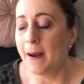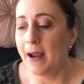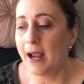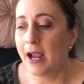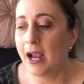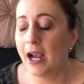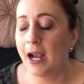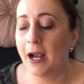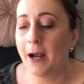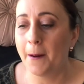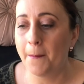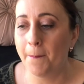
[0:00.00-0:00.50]

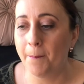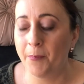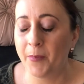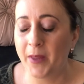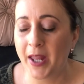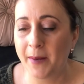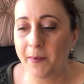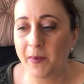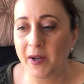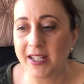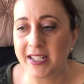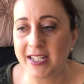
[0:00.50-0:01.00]

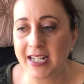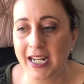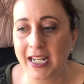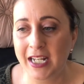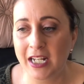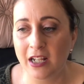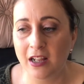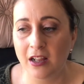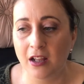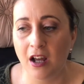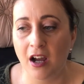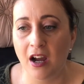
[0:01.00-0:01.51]
And my day in
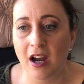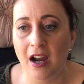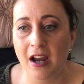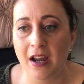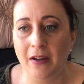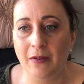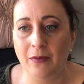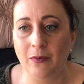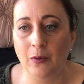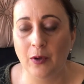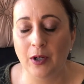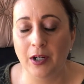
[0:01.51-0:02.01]
a
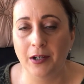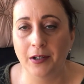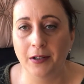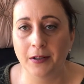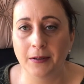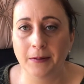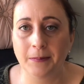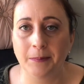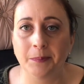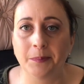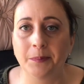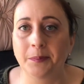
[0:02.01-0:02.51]
life,
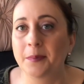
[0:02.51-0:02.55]
well,